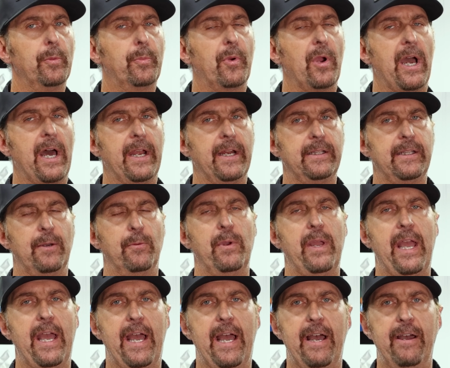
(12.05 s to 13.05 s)
new product that
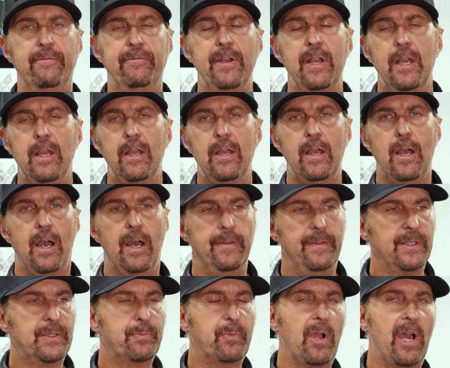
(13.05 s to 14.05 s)
we have. Uh,
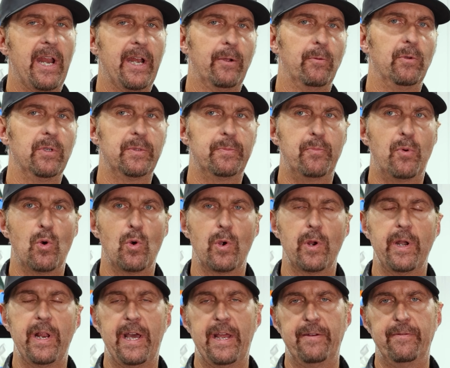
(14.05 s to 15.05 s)
this product was
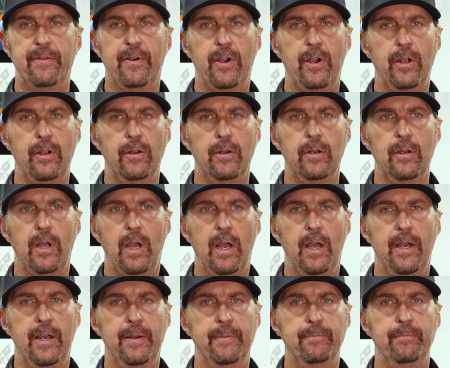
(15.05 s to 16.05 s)
born out of our
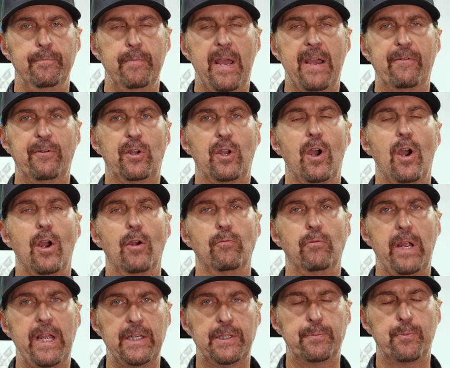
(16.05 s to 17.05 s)
um, Maverick R
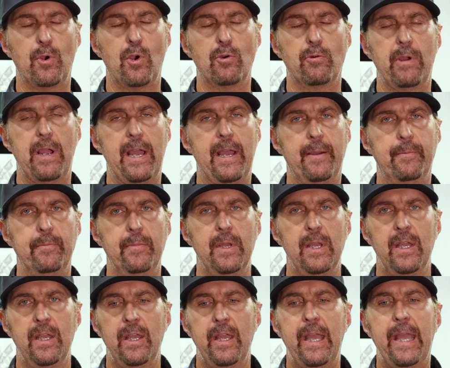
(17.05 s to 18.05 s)
race program
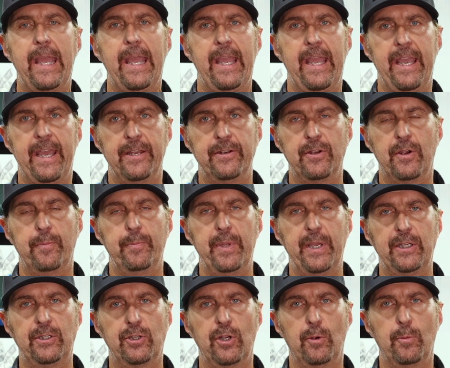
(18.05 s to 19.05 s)
and our
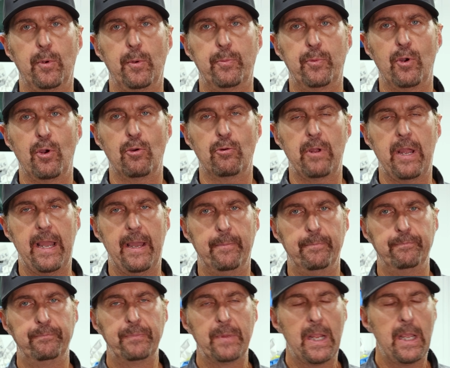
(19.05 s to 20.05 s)
big turbo
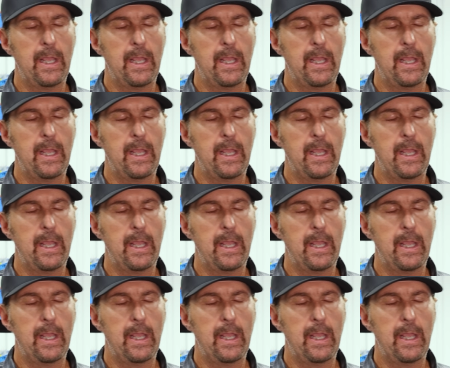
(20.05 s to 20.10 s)
program.